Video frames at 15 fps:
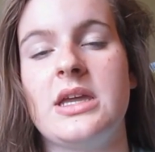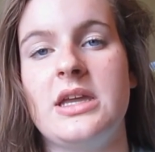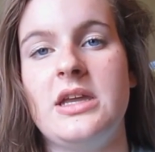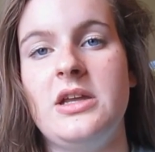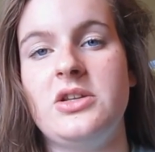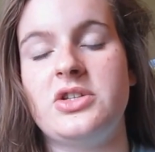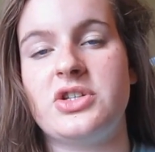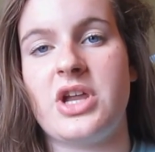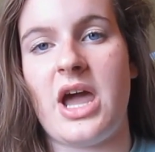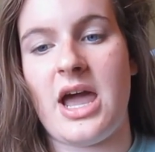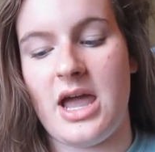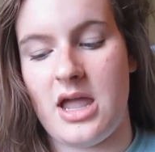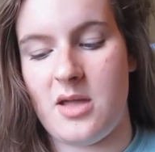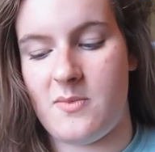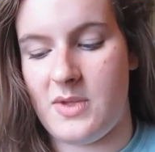each
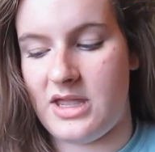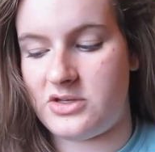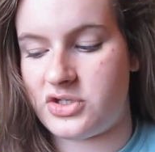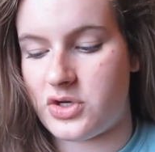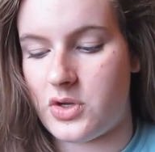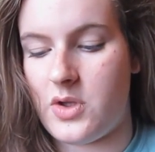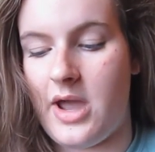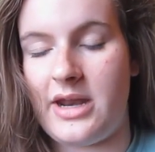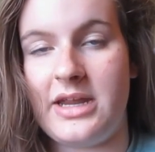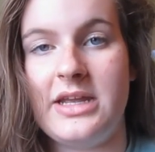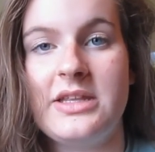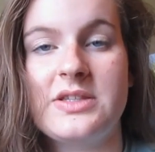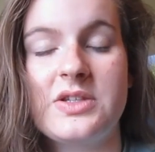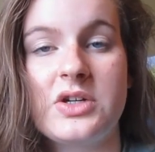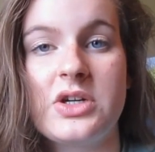time and show you how to
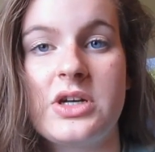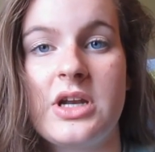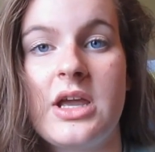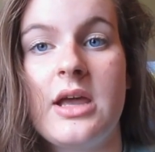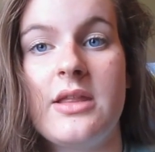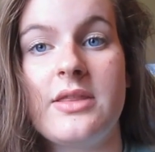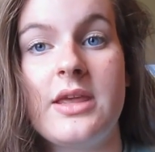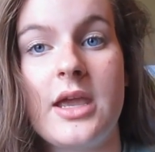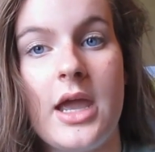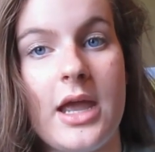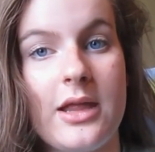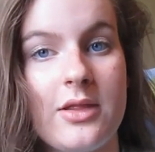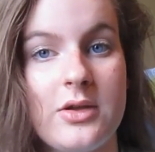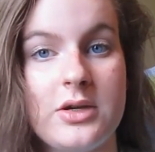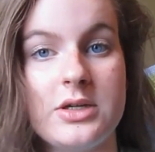insert the
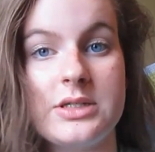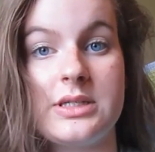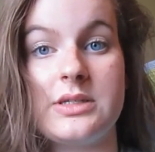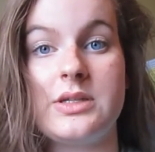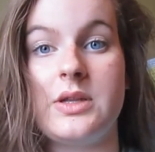antlers.